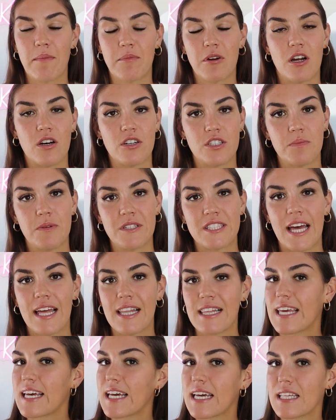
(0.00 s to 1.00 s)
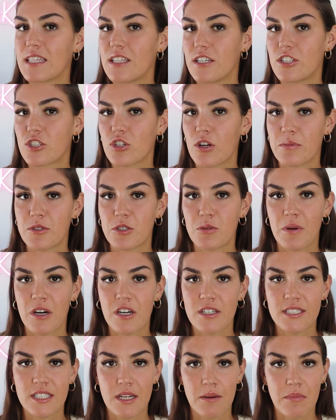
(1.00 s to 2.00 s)
I'm going to also put that link in the description
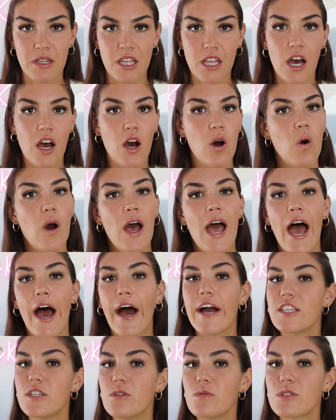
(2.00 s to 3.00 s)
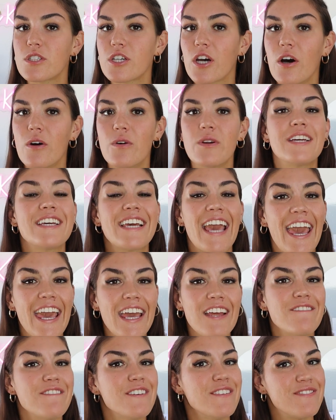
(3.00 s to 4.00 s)
box down below, and use code
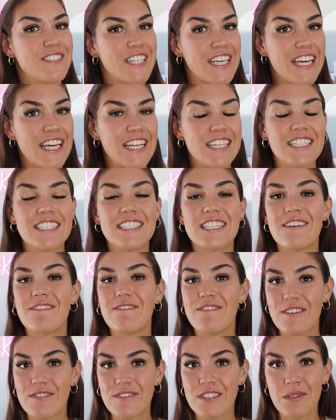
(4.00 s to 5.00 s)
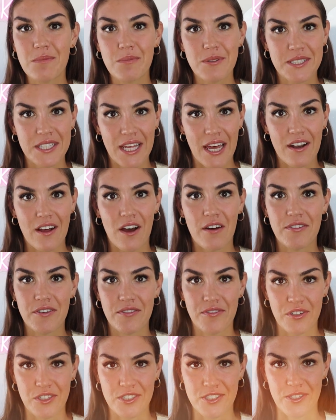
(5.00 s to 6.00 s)
KATE15 to save 15% off your
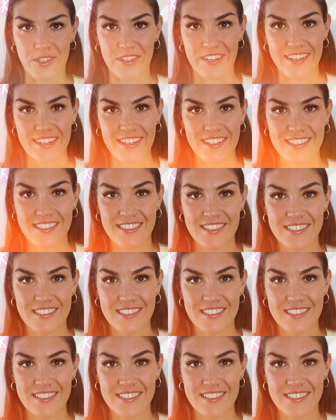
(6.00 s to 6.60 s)
first order.